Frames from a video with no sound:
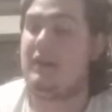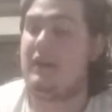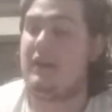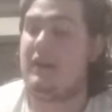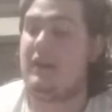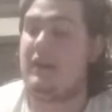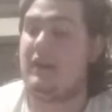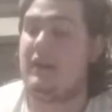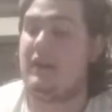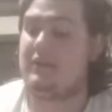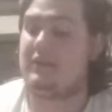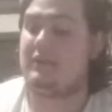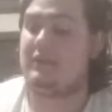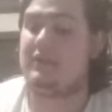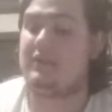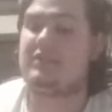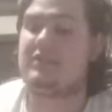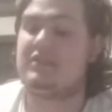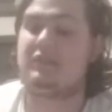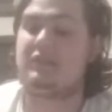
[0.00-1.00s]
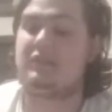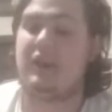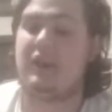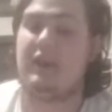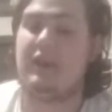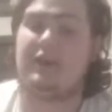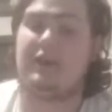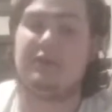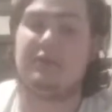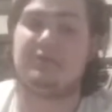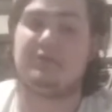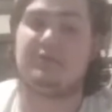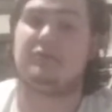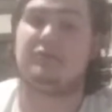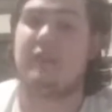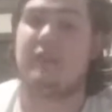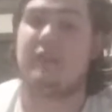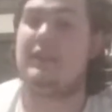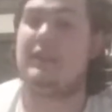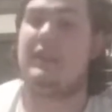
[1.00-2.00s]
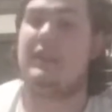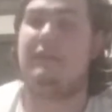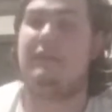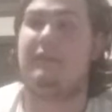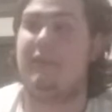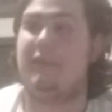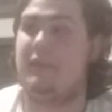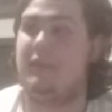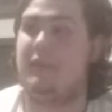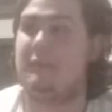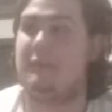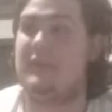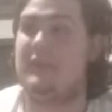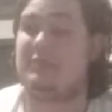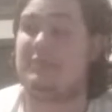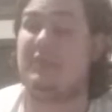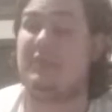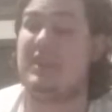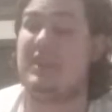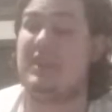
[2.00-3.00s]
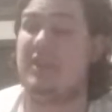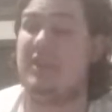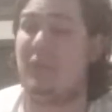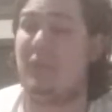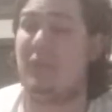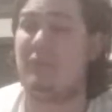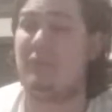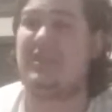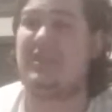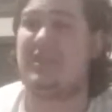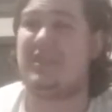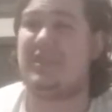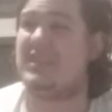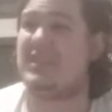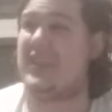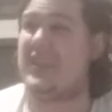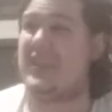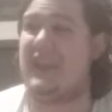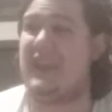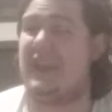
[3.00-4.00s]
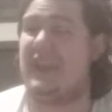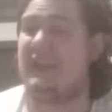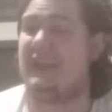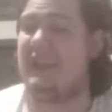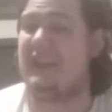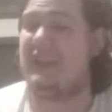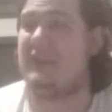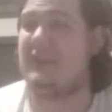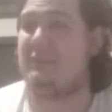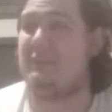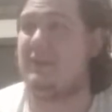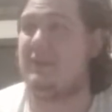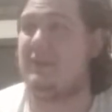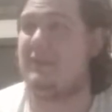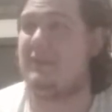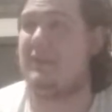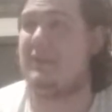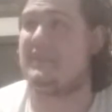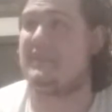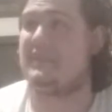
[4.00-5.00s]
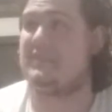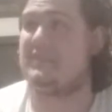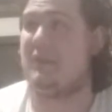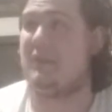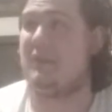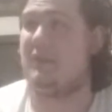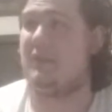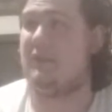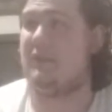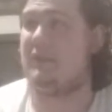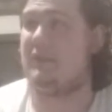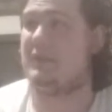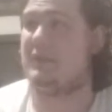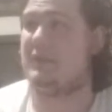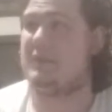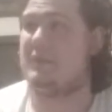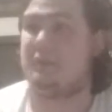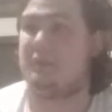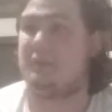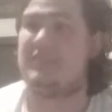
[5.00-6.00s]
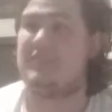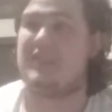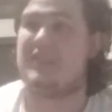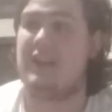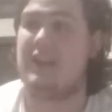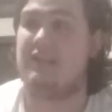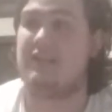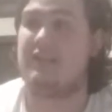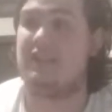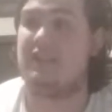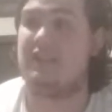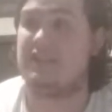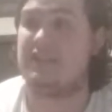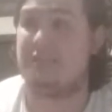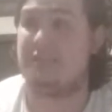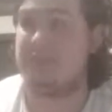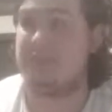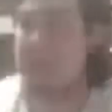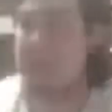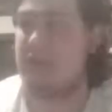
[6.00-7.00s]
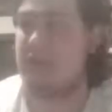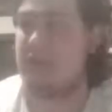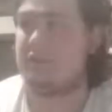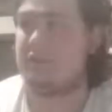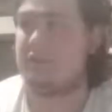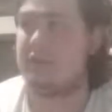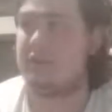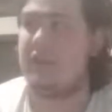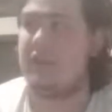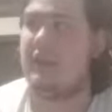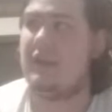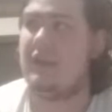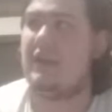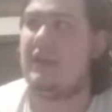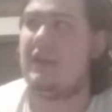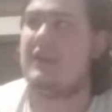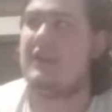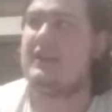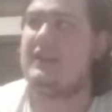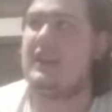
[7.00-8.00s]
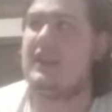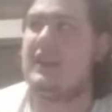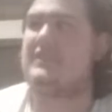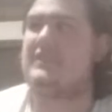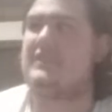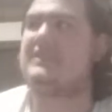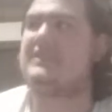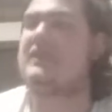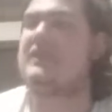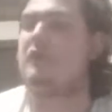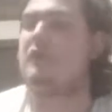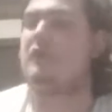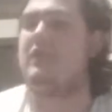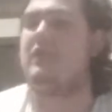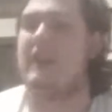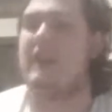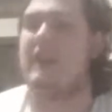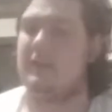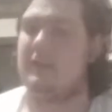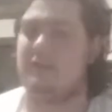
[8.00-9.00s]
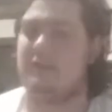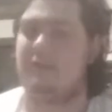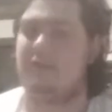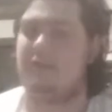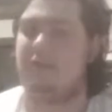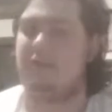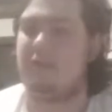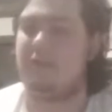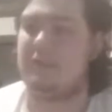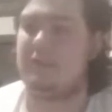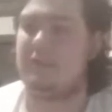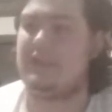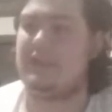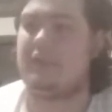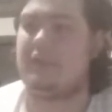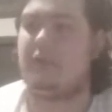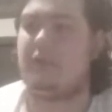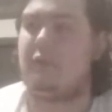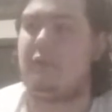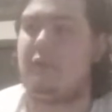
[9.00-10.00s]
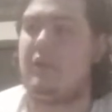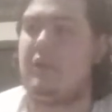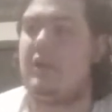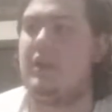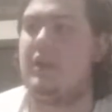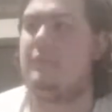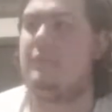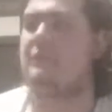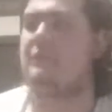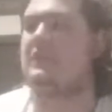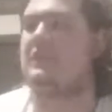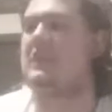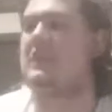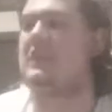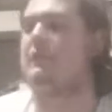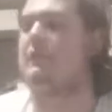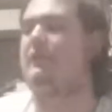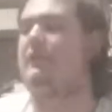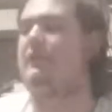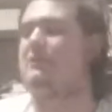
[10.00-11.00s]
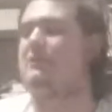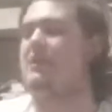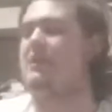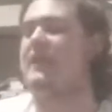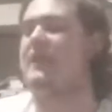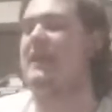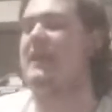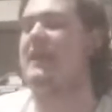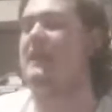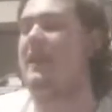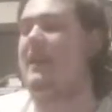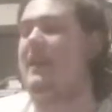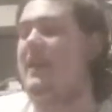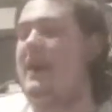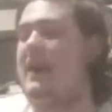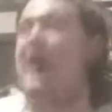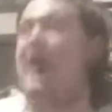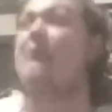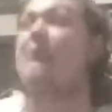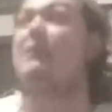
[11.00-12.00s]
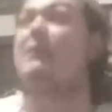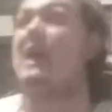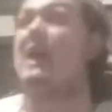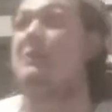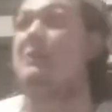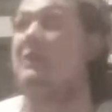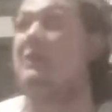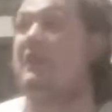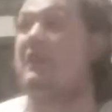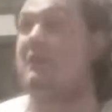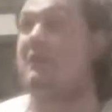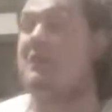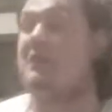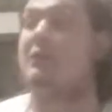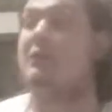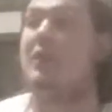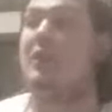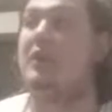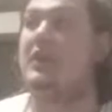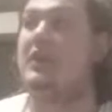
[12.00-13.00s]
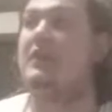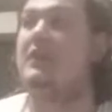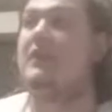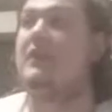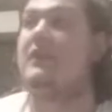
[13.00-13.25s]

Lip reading: The Lizard, I think, was great in that film. That was probably the only good thing I liked about the Amazing Spider-Man films was how the Lizard was handled. And since they've already got him in the film, I think they're going to want to get away from all that. Hobgoblin could be one.